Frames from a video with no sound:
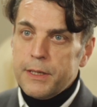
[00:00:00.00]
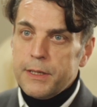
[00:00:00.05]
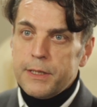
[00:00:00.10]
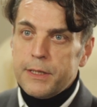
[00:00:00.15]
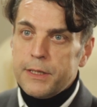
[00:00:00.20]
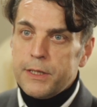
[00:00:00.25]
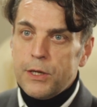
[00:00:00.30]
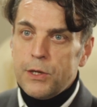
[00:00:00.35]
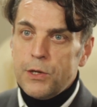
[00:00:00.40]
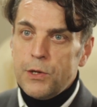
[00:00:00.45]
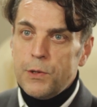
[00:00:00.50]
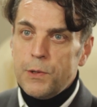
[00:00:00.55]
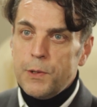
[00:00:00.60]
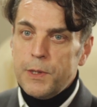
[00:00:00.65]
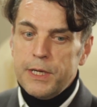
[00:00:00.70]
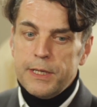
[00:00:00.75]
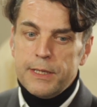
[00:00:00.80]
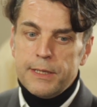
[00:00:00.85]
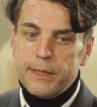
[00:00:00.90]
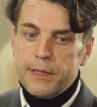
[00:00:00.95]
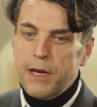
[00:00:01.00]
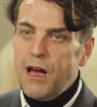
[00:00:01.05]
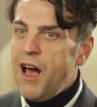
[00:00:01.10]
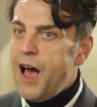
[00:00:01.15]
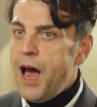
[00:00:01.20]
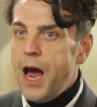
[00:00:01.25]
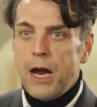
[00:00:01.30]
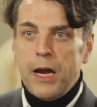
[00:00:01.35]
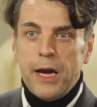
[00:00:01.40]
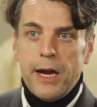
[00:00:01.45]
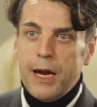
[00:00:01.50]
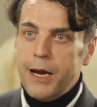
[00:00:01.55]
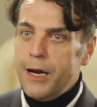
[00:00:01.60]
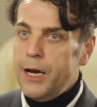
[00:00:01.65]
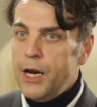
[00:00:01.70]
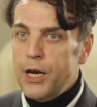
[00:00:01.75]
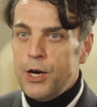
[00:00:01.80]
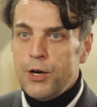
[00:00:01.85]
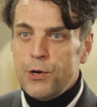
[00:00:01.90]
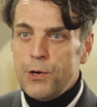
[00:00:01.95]
So it's high and
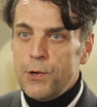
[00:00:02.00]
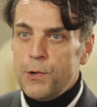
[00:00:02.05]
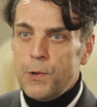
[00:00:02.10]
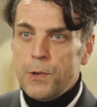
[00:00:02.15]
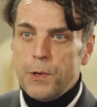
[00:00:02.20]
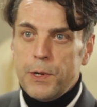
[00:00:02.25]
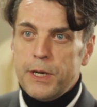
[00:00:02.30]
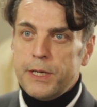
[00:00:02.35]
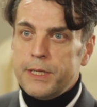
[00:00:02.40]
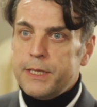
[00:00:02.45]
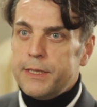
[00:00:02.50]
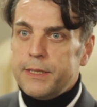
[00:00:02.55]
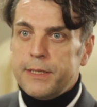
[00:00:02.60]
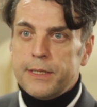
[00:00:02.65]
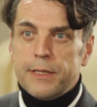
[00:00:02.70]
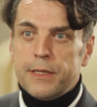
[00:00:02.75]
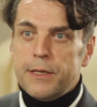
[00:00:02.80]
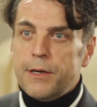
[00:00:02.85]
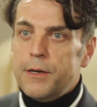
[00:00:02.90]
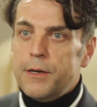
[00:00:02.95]
low, it's,